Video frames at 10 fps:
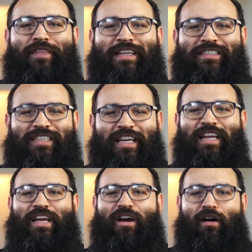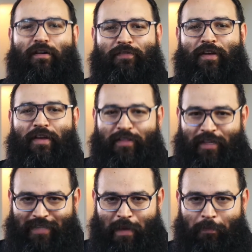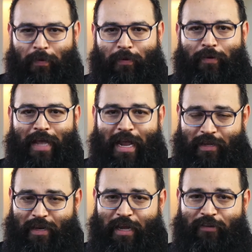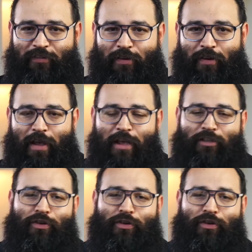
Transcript: of the city of the temple and the nation.